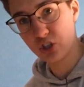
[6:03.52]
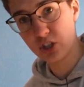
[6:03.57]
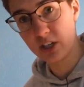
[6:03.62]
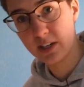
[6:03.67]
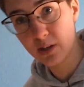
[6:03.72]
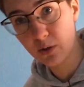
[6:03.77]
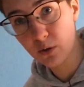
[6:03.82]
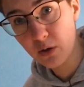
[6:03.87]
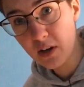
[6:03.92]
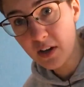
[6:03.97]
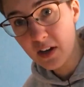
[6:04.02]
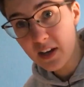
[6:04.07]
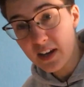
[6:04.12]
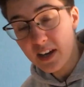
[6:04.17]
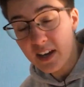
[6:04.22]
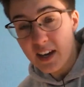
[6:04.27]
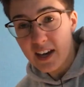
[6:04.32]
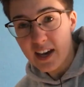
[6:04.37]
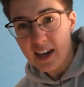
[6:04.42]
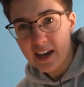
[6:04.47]
shadow.
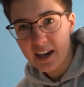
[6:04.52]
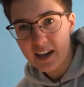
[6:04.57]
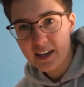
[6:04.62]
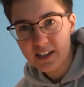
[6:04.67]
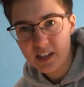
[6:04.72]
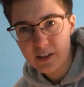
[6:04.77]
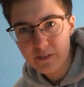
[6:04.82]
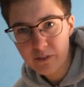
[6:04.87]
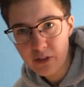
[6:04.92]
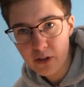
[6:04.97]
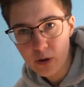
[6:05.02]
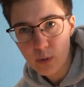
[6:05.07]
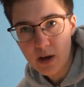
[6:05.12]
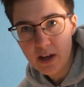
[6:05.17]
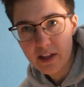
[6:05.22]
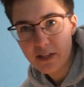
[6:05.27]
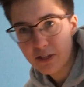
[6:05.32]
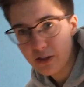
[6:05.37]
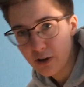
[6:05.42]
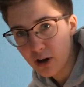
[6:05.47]
And even though I
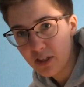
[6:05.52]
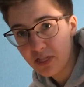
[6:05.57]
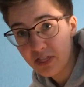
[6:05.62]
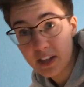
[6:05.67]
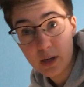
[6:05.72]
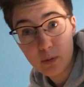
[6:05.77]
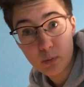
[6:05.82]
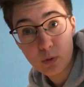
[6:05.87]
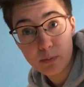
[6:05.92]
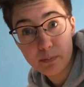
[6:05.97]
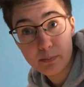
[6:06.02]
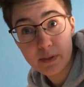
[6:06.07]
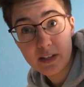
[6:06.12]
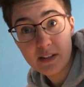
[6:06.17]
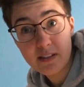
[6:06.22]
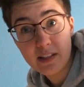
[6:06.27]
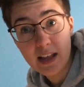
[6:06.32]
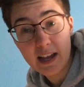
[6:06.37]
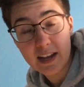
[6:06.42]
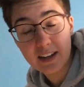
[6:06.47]
thought that would be
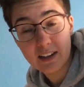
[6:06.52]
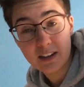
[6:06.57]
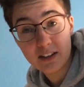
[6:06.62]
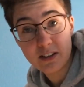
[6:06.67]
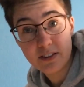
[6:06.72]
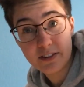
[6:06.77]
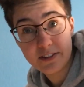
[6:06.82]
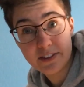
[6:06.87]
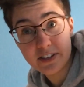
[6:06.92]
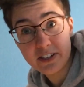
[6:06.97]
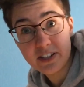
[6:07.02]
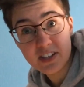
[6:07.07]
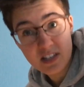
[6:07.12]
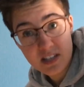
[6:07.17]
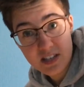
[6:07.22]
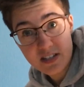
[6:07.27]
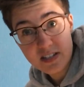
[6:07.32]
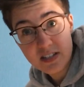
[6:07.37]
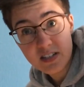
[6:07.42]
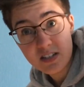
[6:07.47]
like the
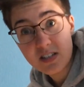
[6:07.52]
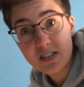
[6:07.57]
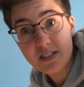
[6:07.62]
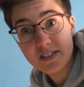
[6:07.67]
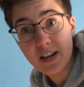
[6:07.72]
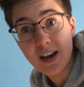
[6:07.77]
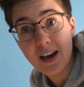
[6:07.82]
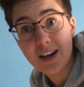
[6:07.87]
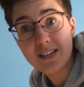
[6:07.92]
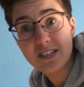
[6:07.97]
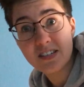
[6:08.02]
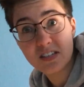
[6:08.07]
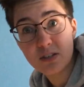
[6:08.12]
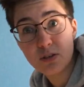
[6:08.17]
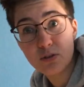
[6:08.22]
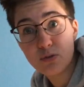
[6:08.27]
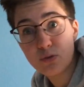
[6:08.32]
easiest task to